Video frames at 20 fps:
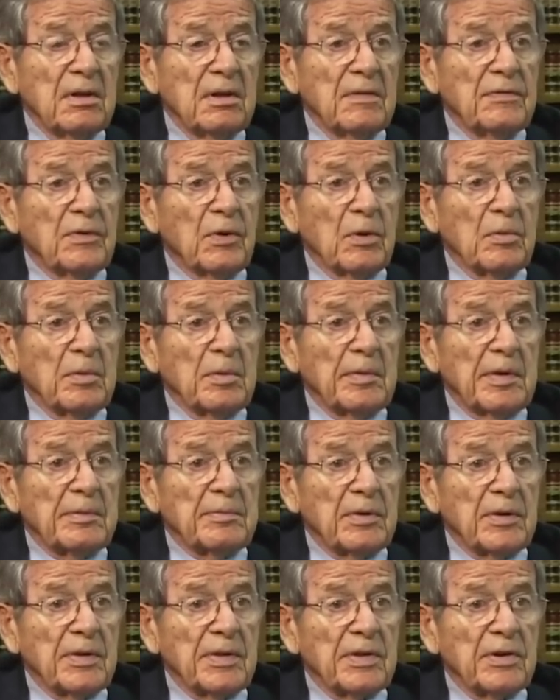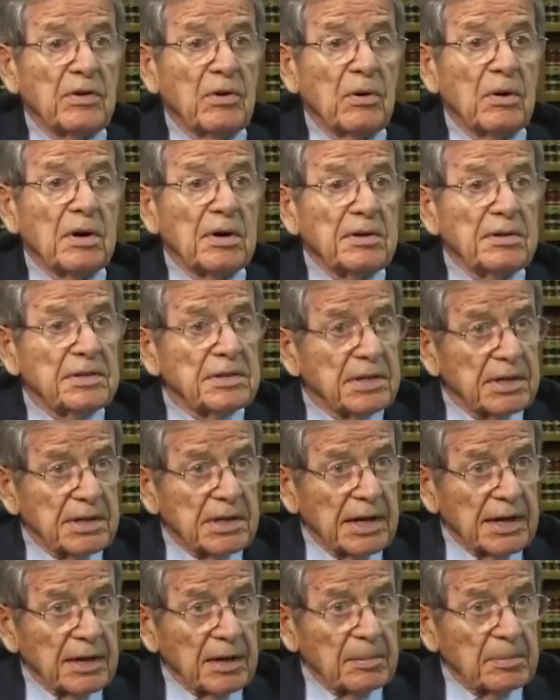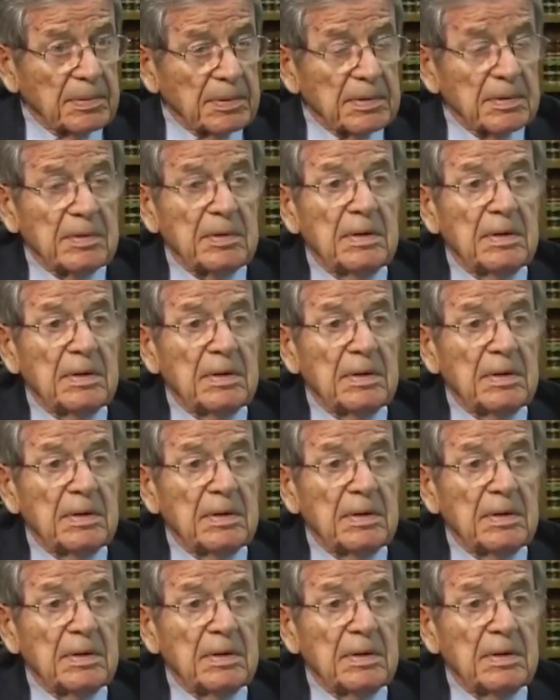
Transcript: a former member of the court did help.